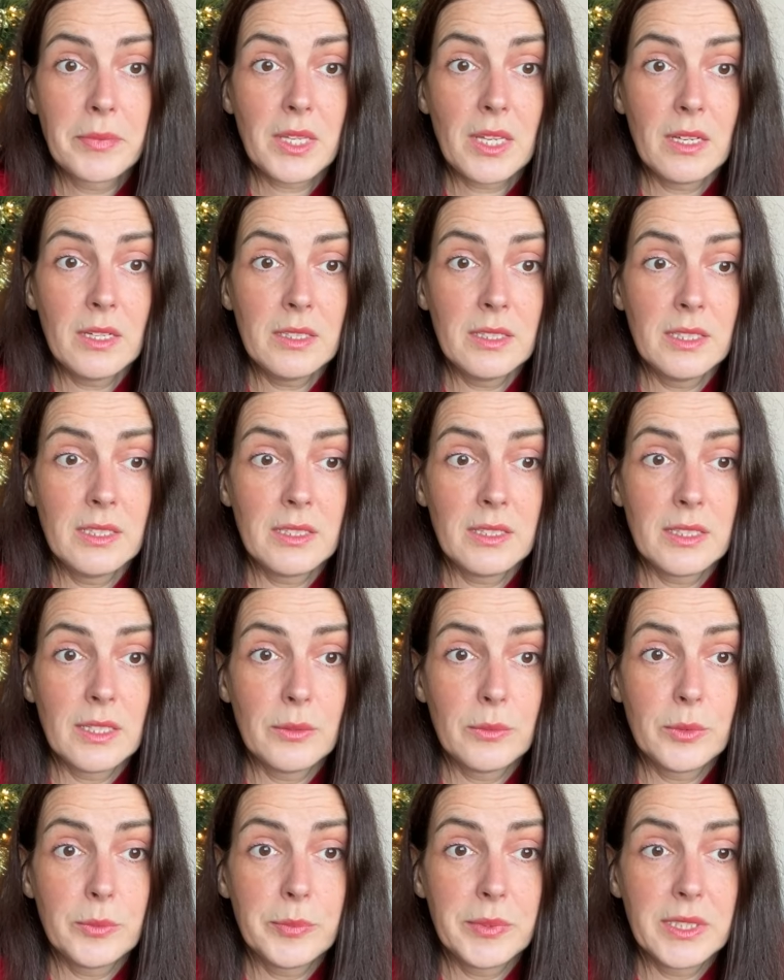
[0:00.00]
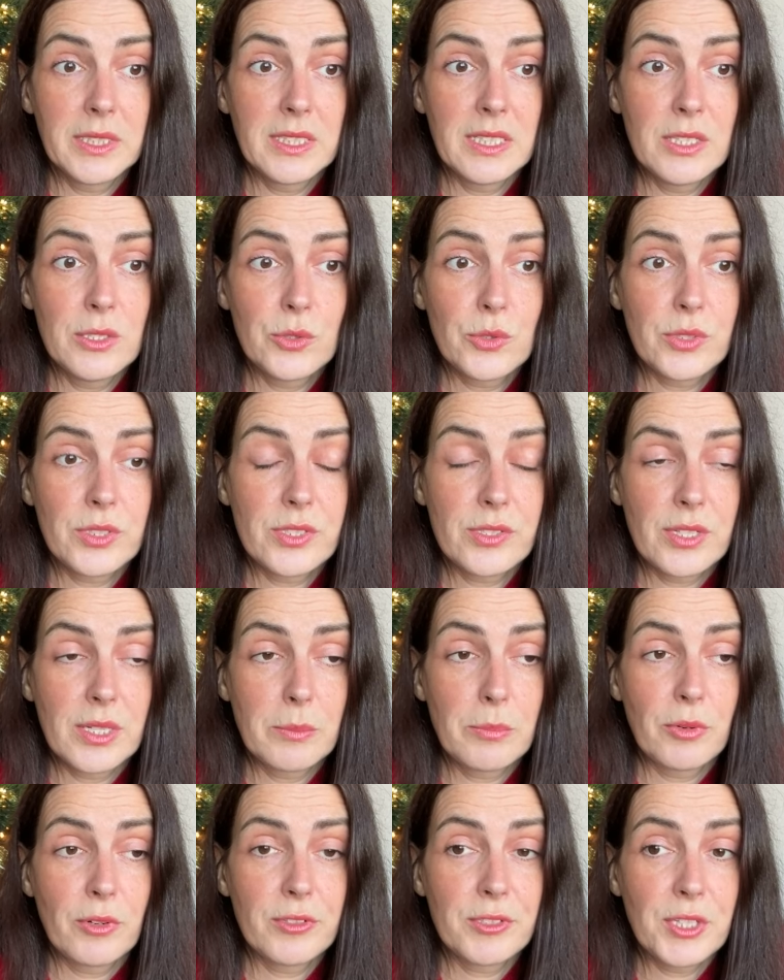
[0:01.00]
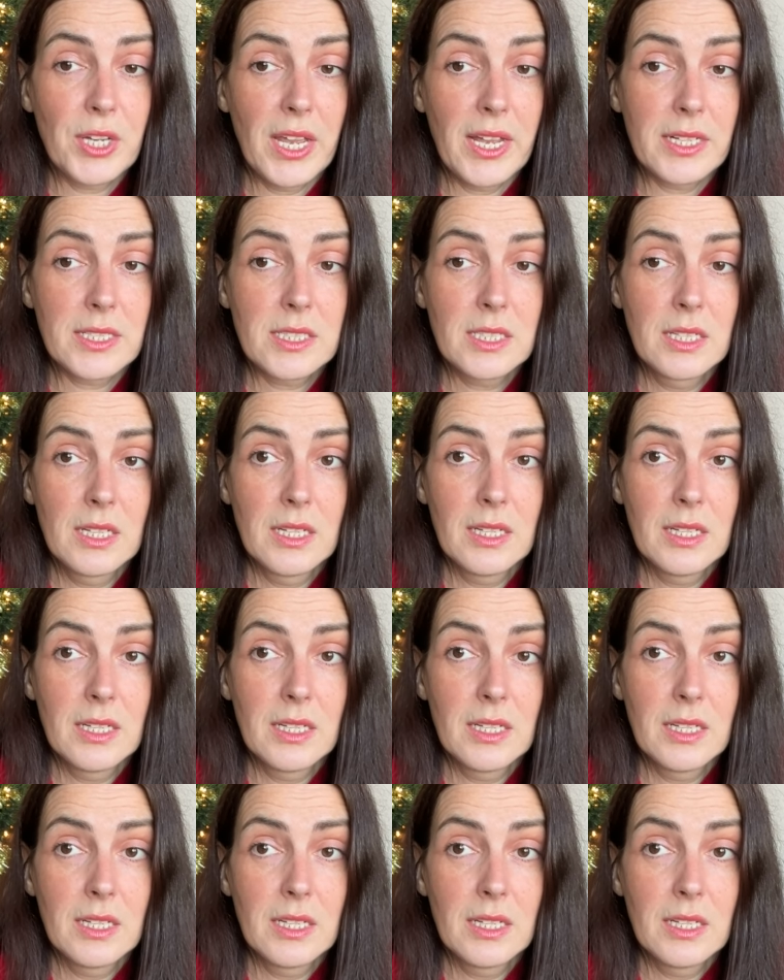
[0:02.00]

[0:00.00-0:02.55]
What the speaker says: I think that would be an interesting project.